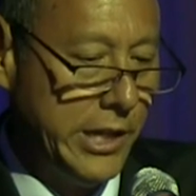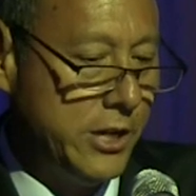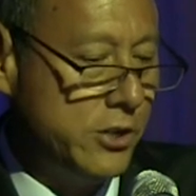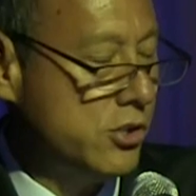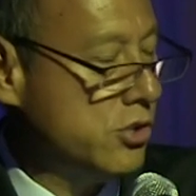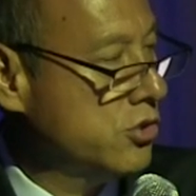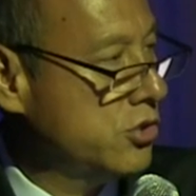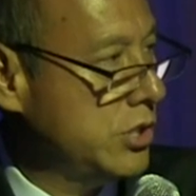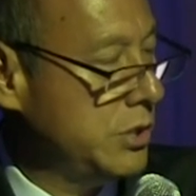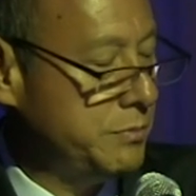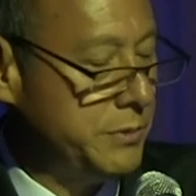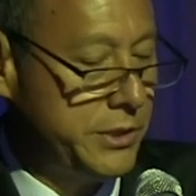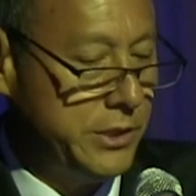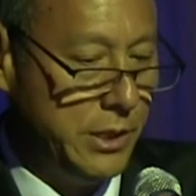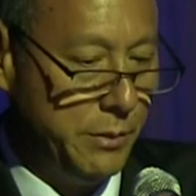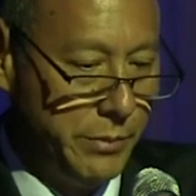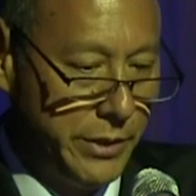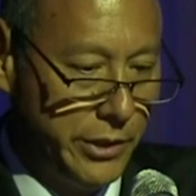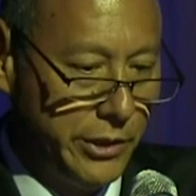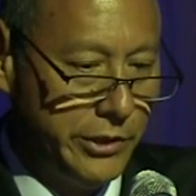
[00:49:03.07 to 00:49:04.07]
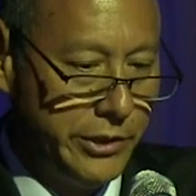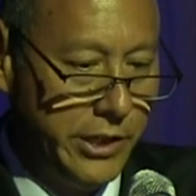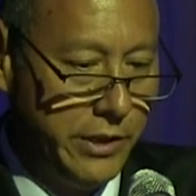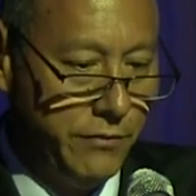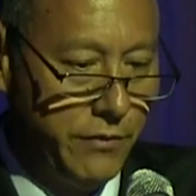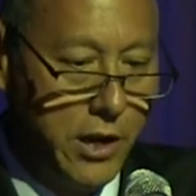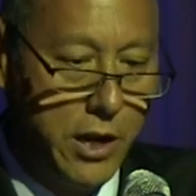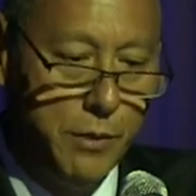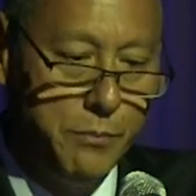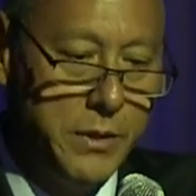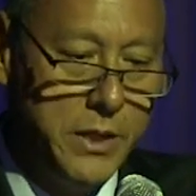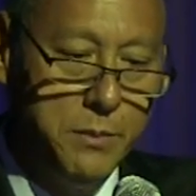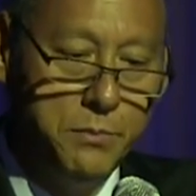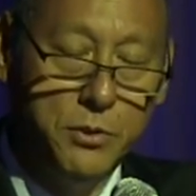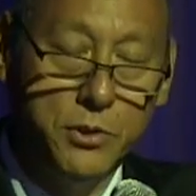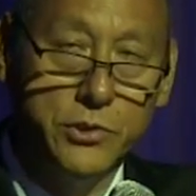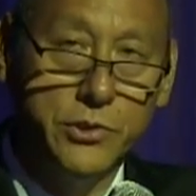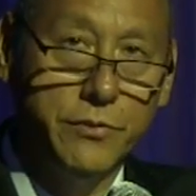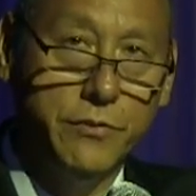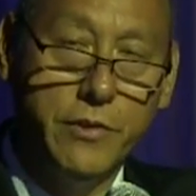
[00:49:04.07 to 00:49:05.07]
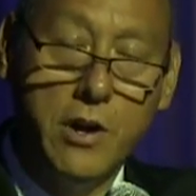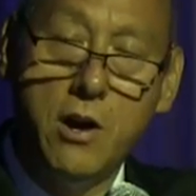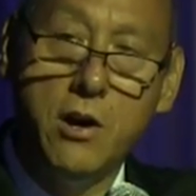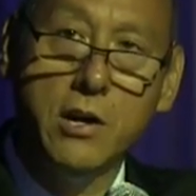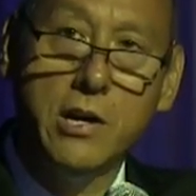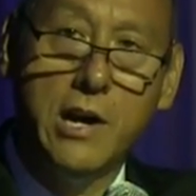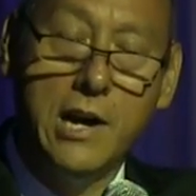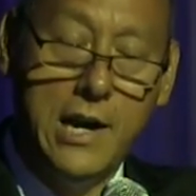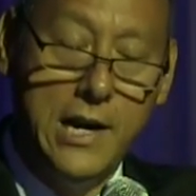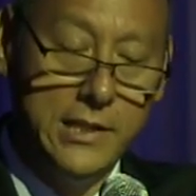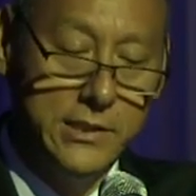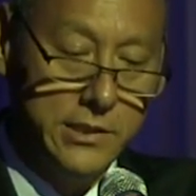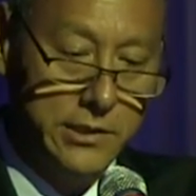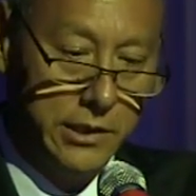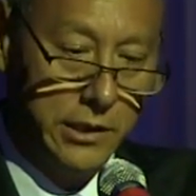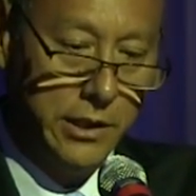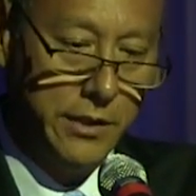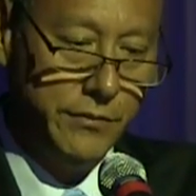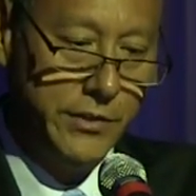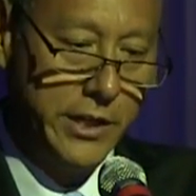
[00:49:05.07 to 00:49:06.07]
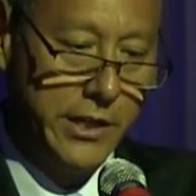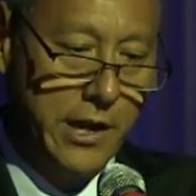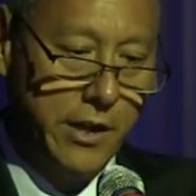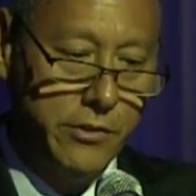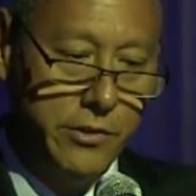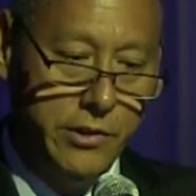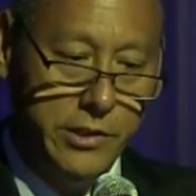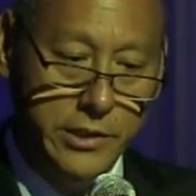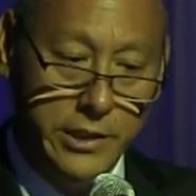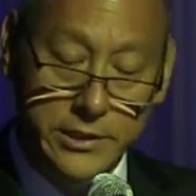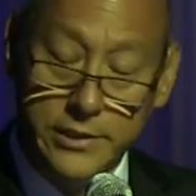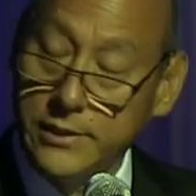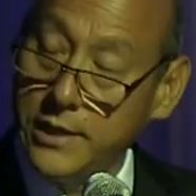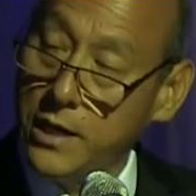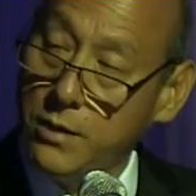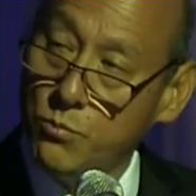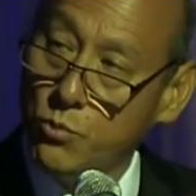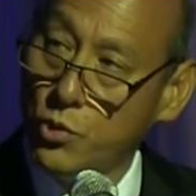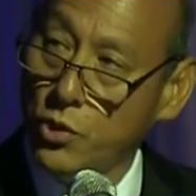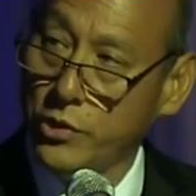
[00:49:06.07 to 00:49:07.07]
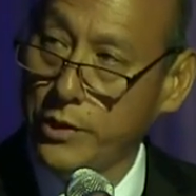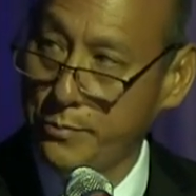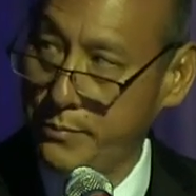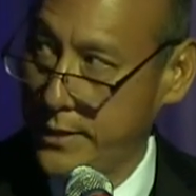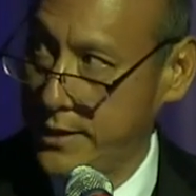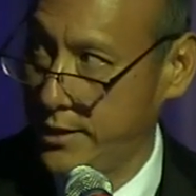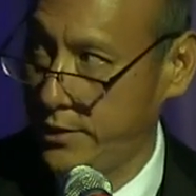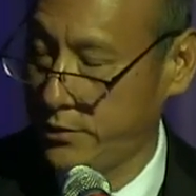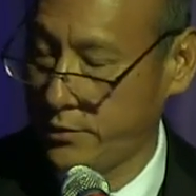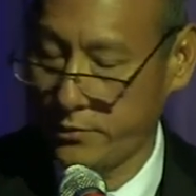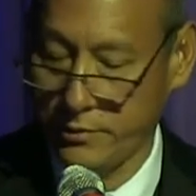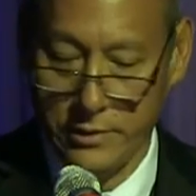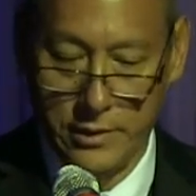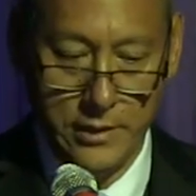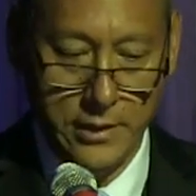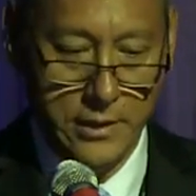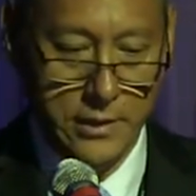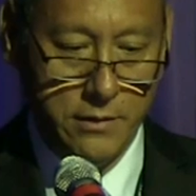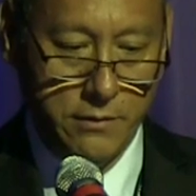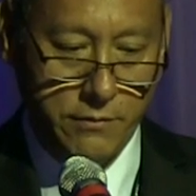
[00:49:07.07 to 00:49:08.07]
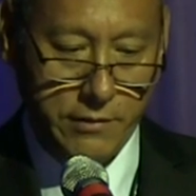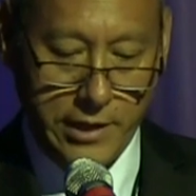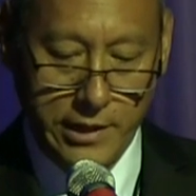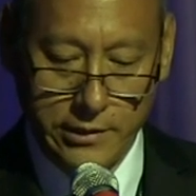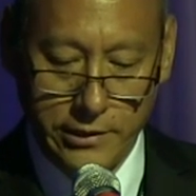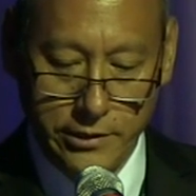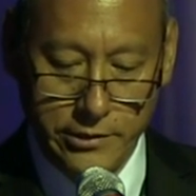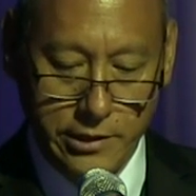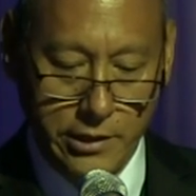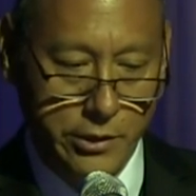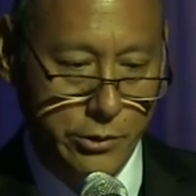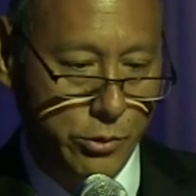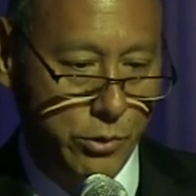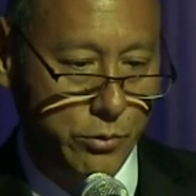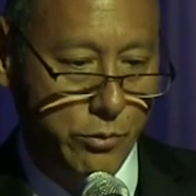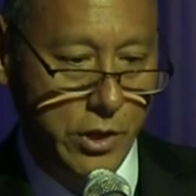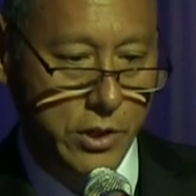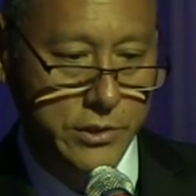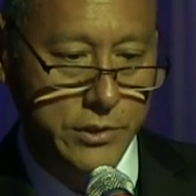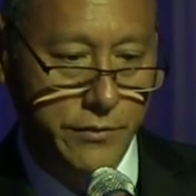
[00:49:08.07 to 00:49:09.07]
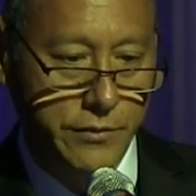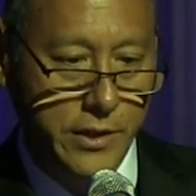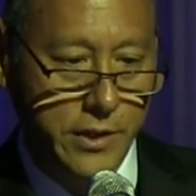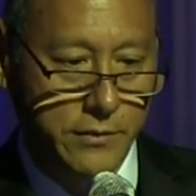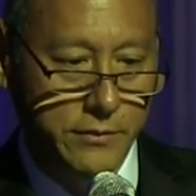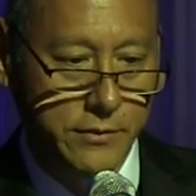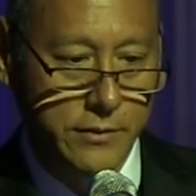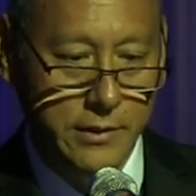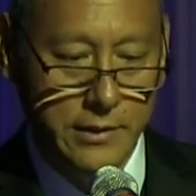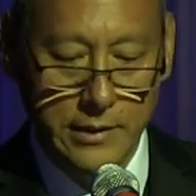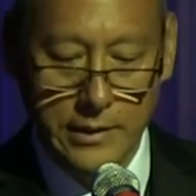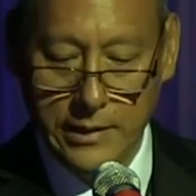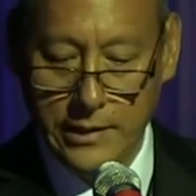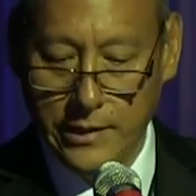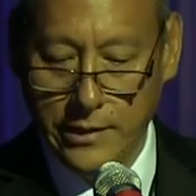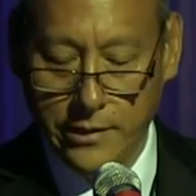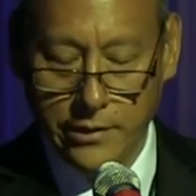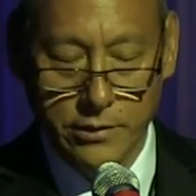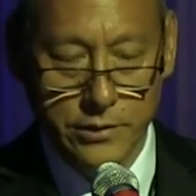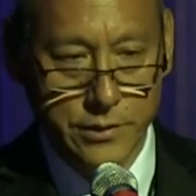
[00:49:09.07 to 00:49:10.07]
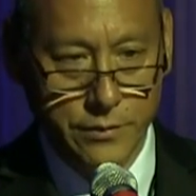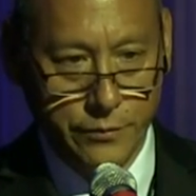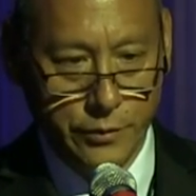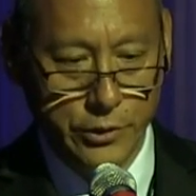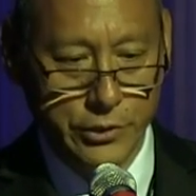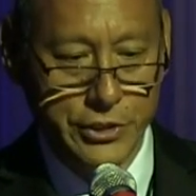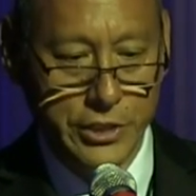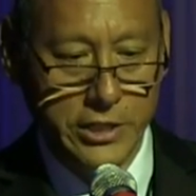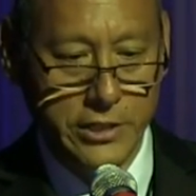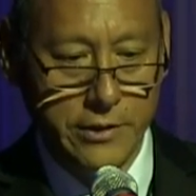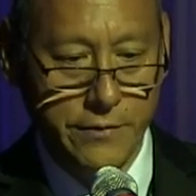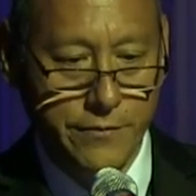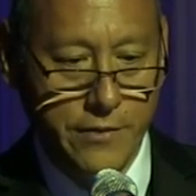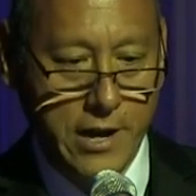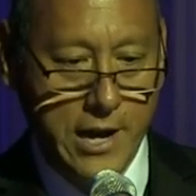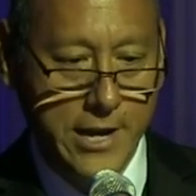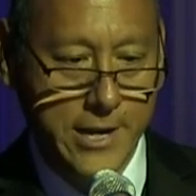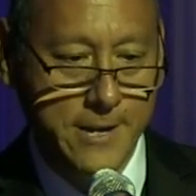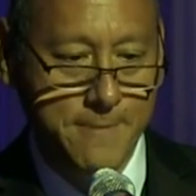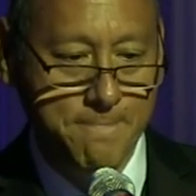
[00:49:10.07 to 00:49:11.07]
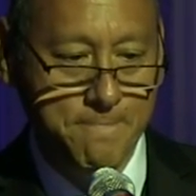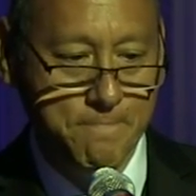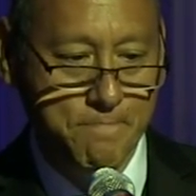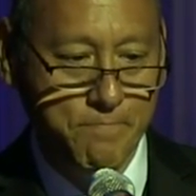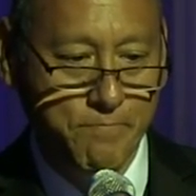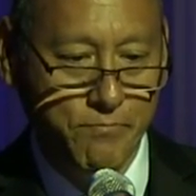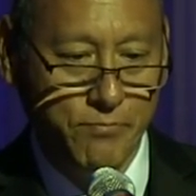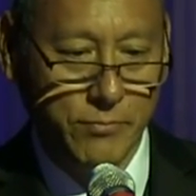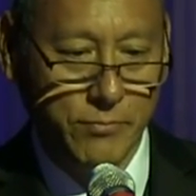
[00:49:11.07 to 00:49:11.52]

relationships, the ability of all peoples of all kinds to live together in the same world of peace. Franklin Delano Roosevelt. Here's the first intifada.